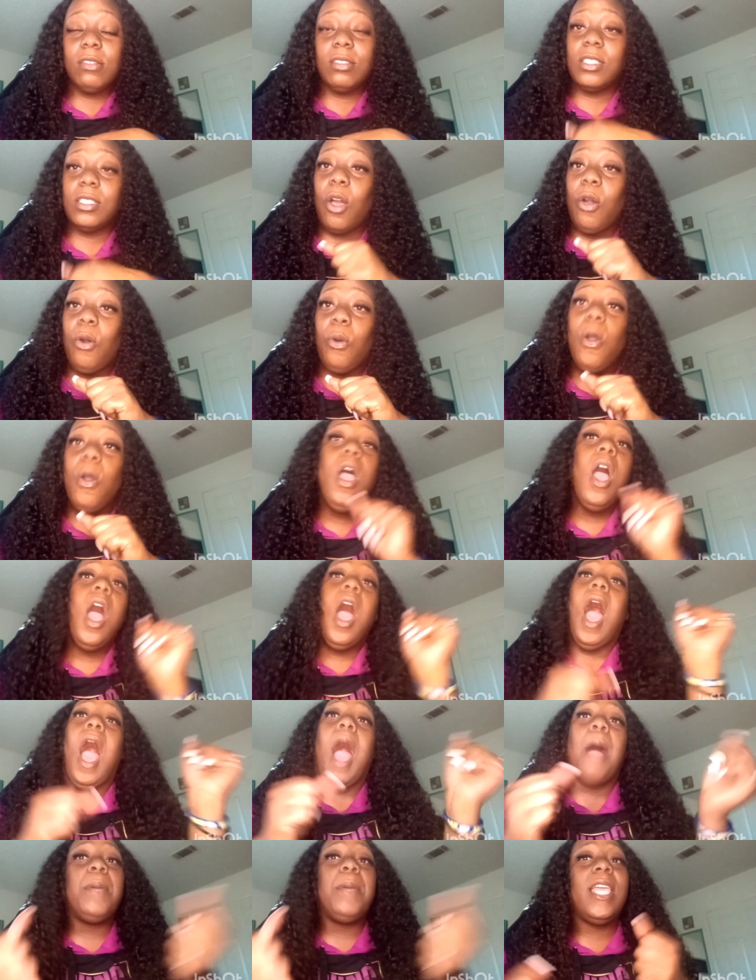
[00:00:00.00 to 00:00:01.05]
so
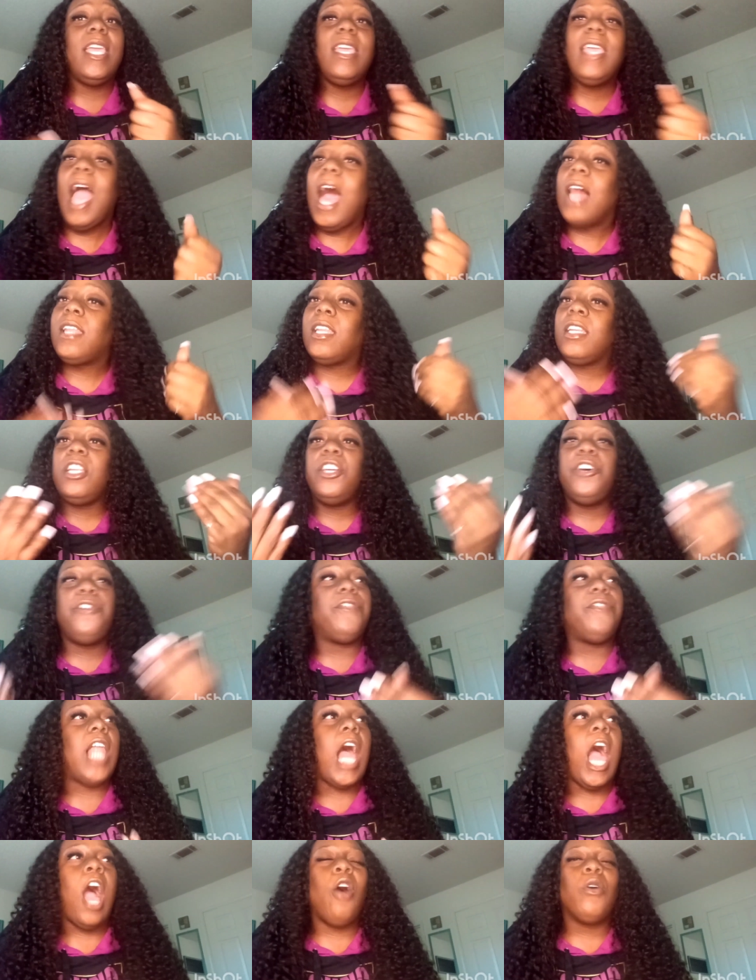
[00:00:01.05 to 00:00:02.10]
I'm gonna give y'all a little
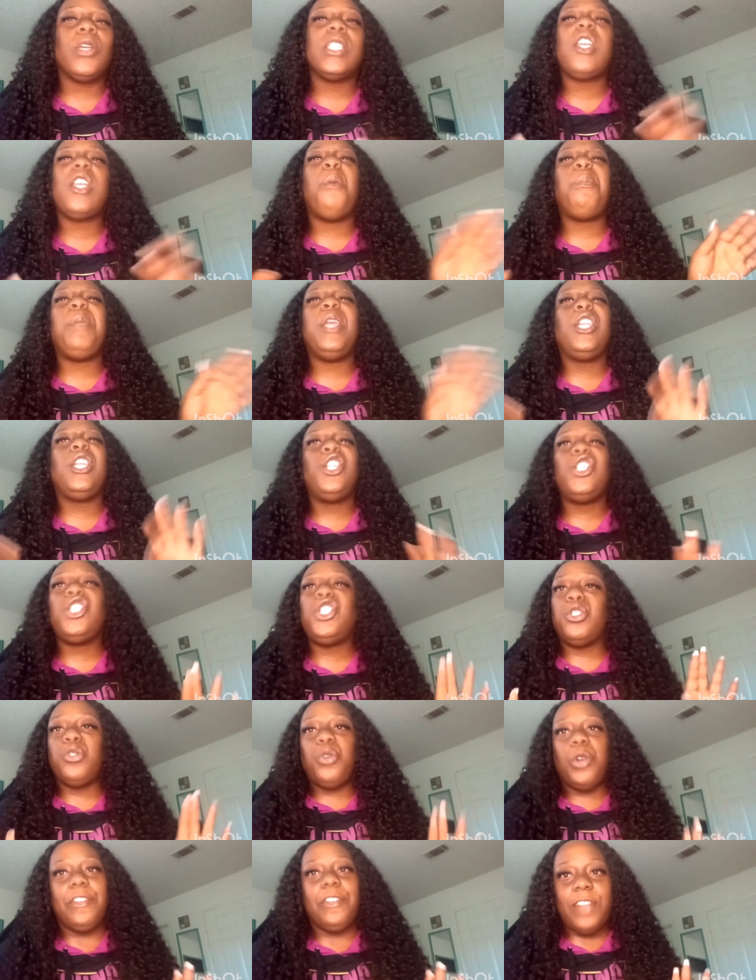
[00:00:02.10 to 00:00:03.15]
vlog. It's gonna be a little
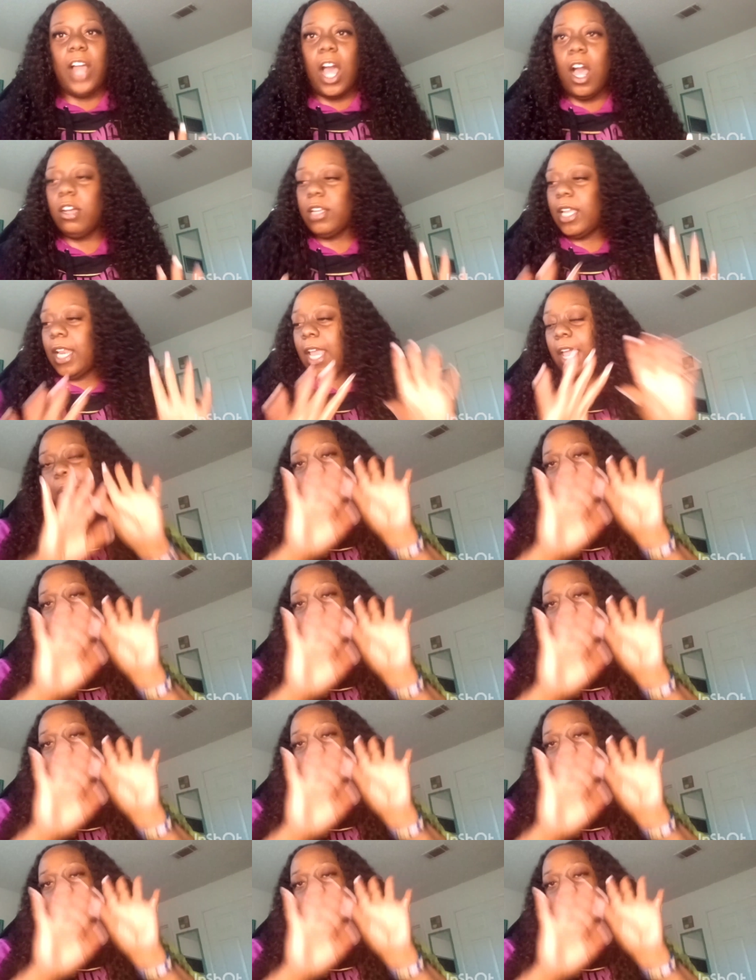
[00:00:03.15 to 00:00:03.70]
short vlog. It ain't